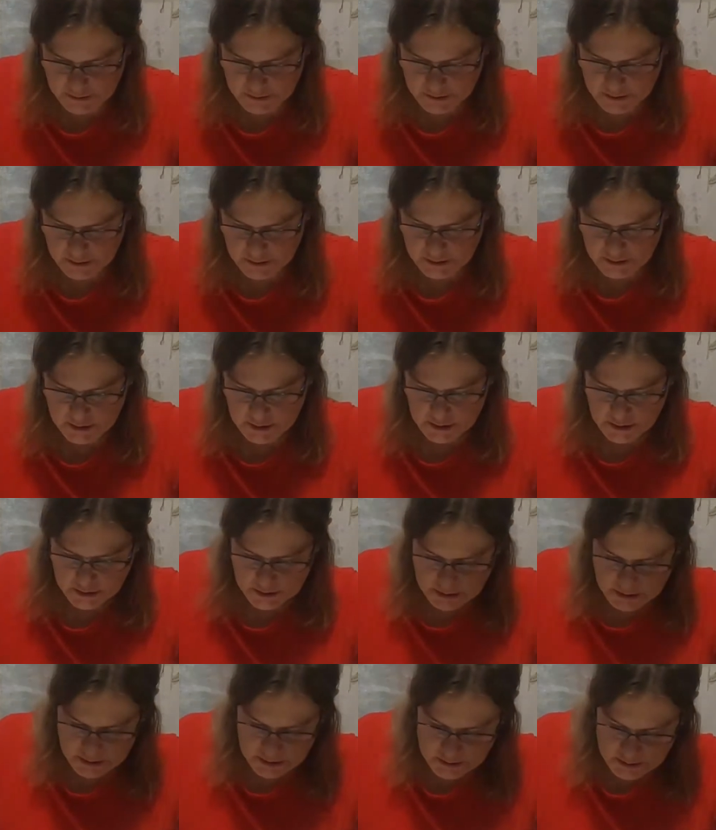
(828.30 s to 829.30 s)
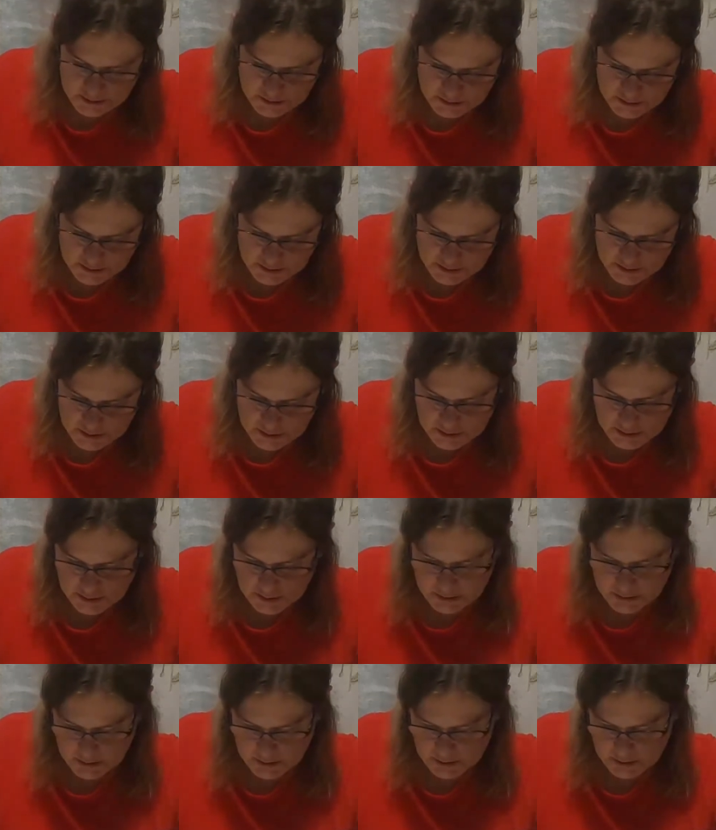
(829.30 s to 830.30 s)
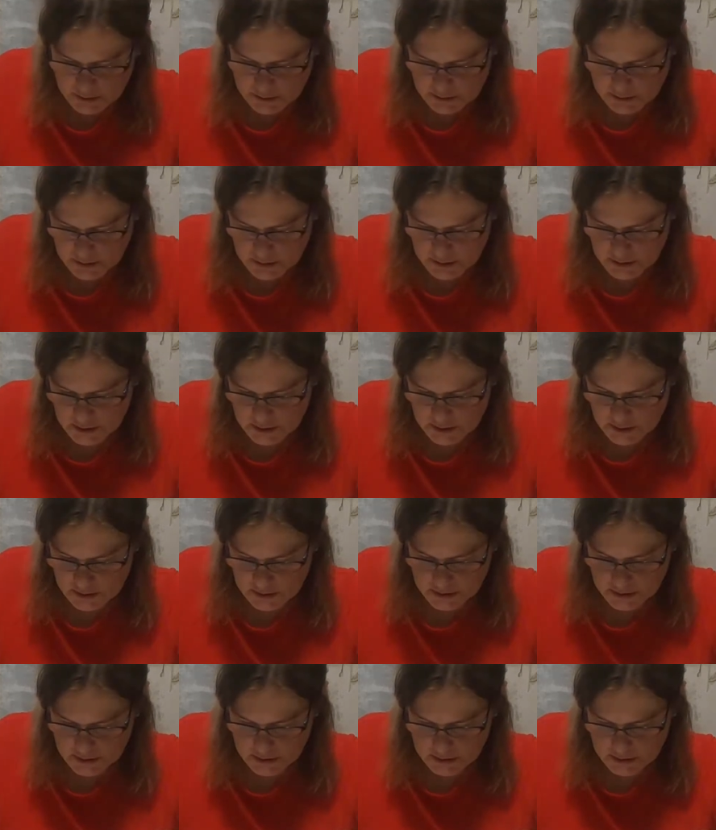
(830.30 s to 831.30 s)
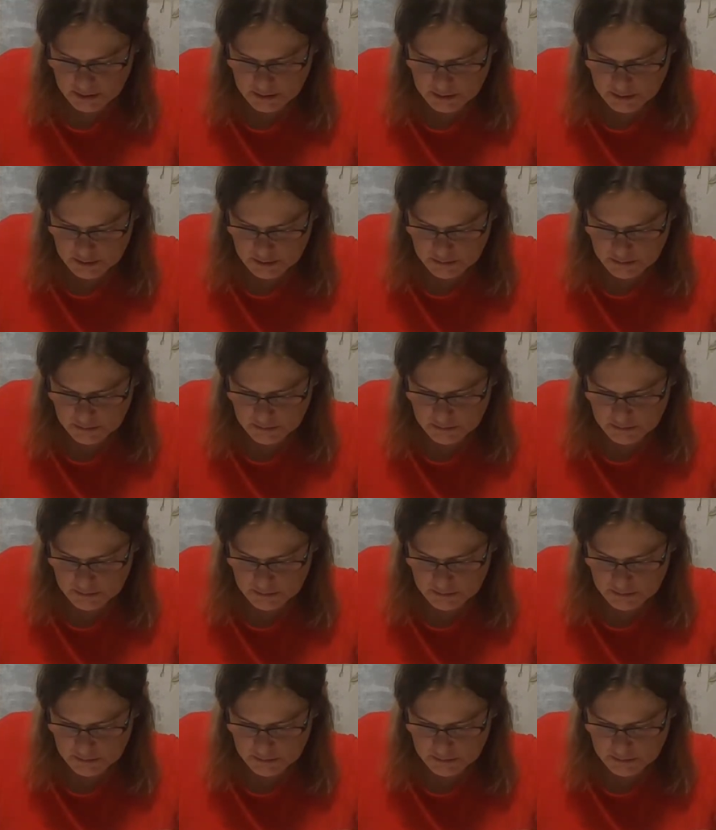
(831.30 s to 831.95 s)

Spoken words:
(no one is talking)